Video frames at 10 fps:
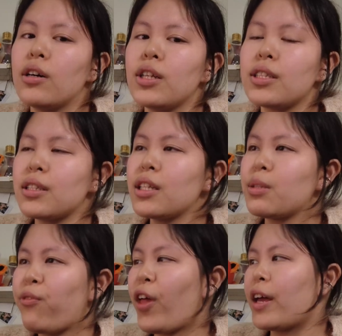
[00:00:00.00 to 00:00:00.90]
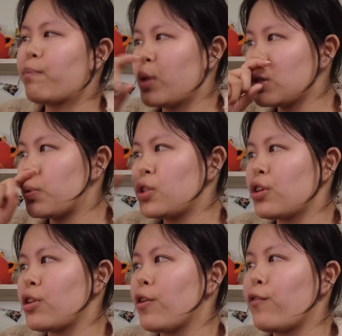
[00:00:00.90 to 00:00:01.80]
This
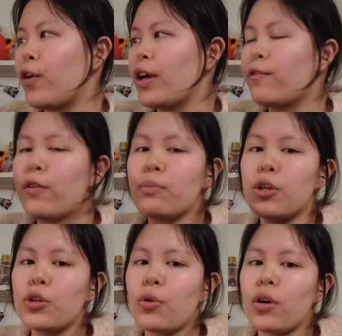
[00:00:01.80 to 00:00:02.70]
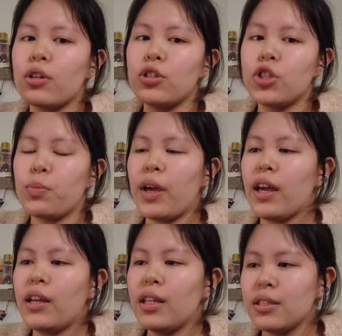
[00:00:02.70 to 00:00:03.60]
particular flight from New York to
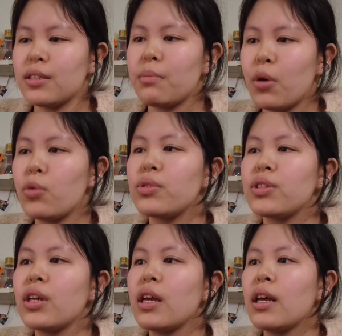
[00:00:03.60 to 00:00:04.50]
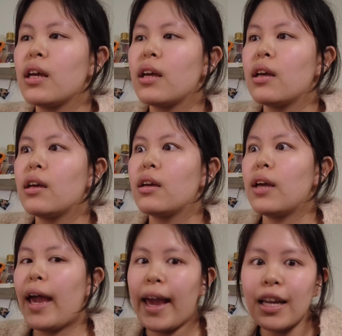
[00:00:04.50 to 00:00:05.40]
Japan is the most
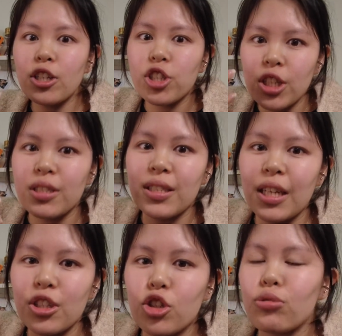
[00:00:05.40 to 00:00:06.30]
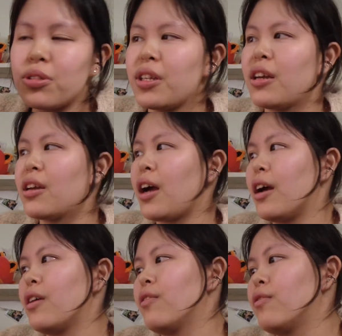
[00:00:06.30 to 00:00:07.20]
anxious inducing
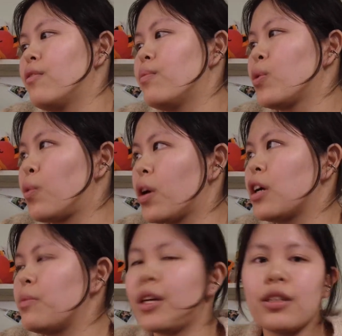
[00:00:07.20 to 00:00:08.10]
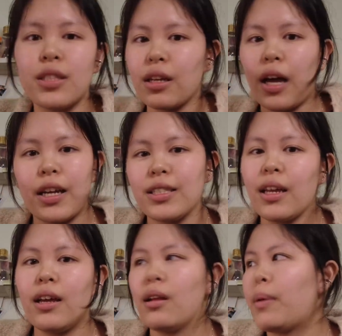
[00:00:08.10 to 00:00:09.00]
kind of worry because like I
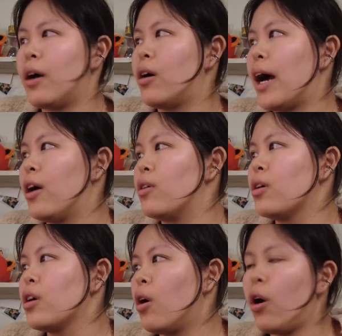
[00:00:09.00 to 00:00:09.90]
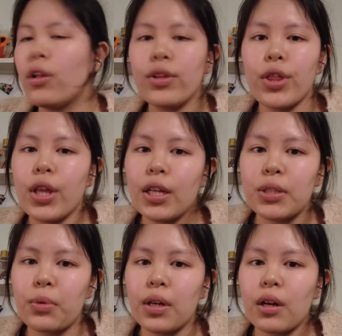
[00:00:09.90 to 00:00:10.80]
said about how all the things
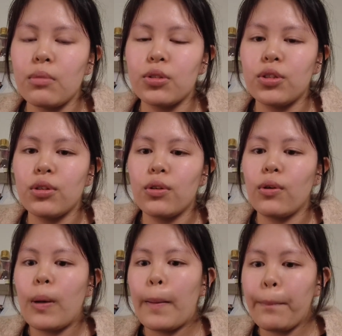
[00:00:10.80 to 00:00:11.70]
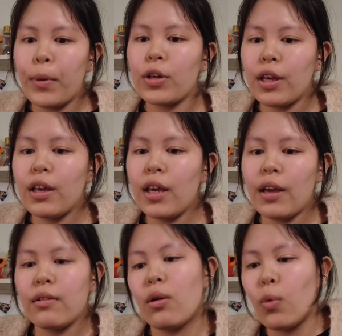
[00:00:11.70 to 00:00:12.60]
when it comes to booking
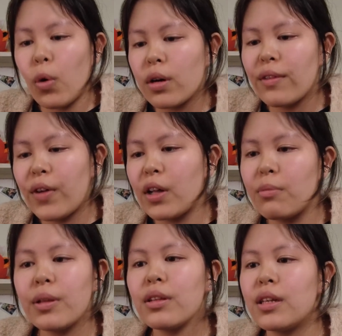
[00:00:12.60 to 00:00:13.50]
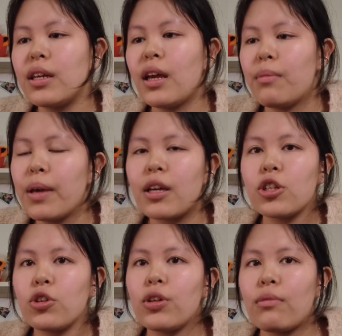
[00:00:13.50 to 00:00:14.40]
and award availability and making
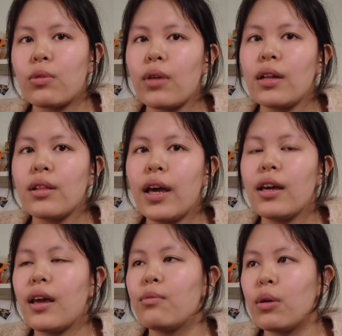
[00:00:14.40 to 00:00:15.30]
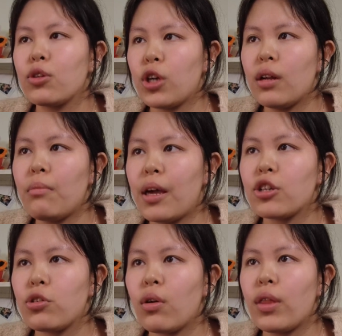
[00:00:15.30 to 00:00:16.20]
sure you have the right leg, and we were trying to make
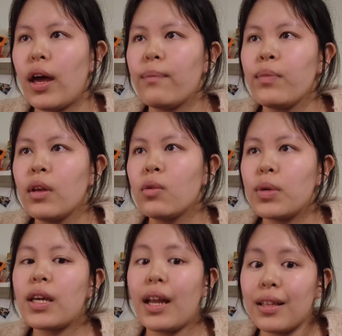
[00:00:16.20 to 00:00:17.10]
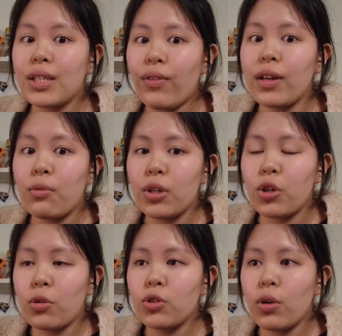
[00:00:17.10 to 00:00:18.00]
sure that we can at least find a
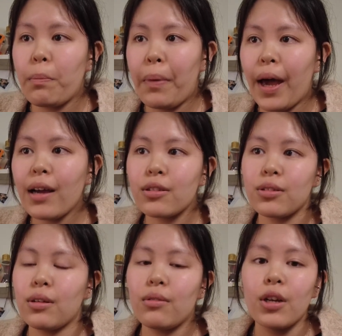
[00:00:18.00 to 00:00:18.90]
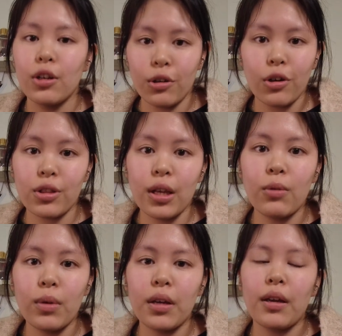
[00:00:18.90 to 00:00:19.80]
return trip back. So good
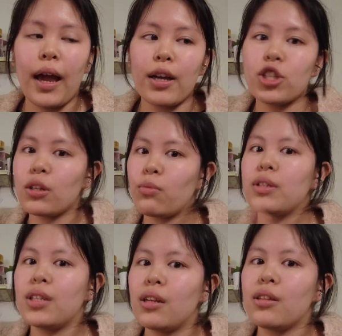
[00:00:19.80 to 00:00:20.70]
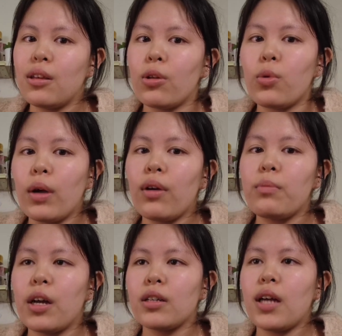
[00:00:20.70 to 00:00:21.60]
thing we did it the other way around
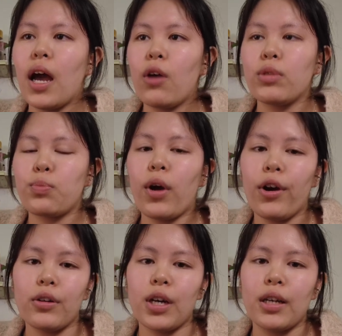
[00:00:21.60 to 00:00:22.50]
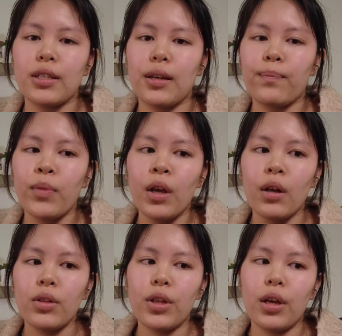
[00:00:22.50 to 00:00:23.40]
because I was prioritizing
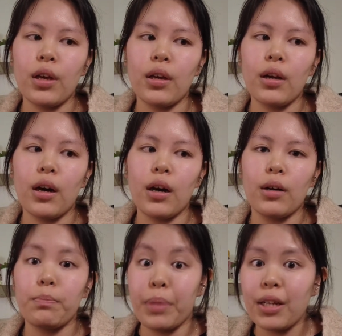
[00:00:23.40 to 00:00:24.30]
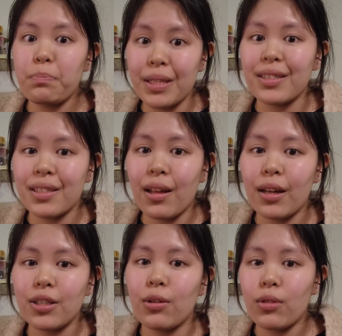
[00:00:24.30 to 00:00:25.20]
the bid at business
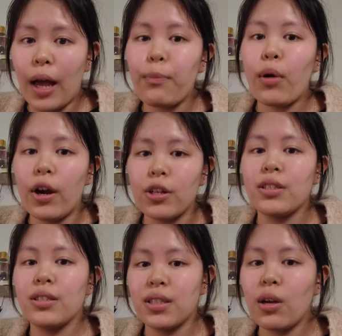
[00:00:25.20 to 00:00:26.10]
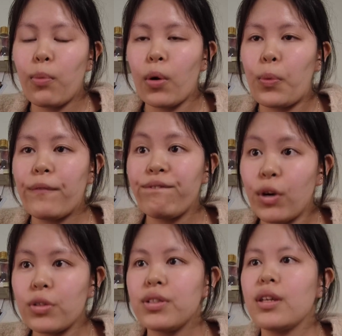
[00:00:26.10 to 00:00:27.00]
class. So I prioritized the Singapore one
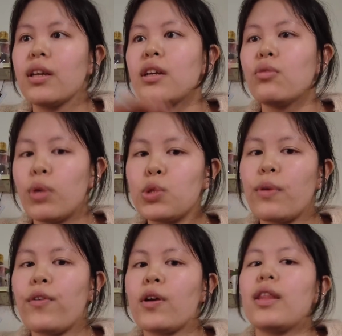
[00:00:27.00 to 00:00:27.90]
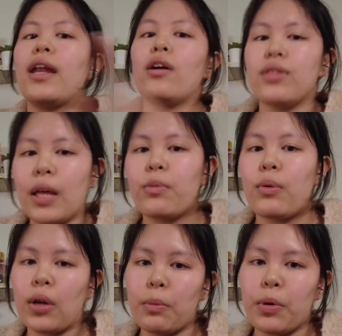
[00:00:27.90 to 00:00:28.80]
first. Once we figured that out, then we
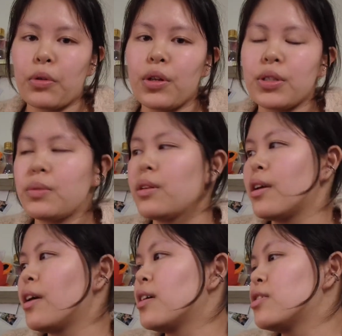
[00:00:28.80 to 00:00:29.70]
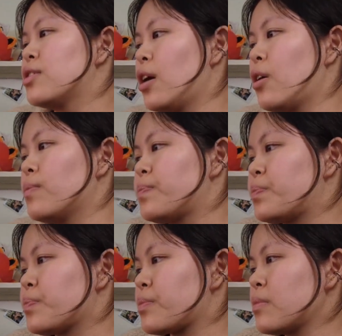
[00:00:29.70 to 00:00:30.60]
were going to book this. So
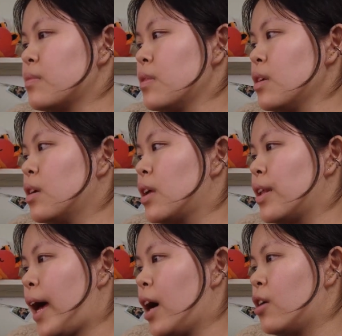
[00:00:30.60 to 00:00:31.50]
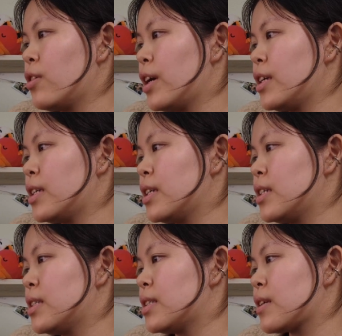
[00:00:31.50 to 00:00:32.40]
now it
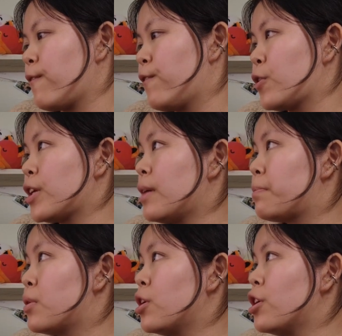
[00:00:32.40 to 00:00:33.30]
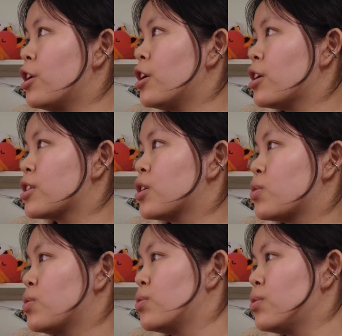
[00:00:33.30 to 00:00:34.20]
is fully booked.
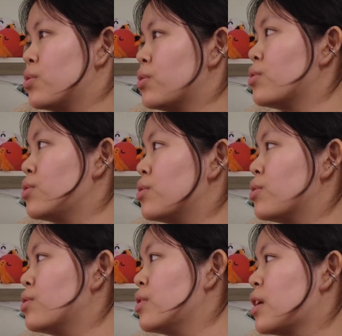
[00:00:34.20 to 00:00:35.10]
Ooh.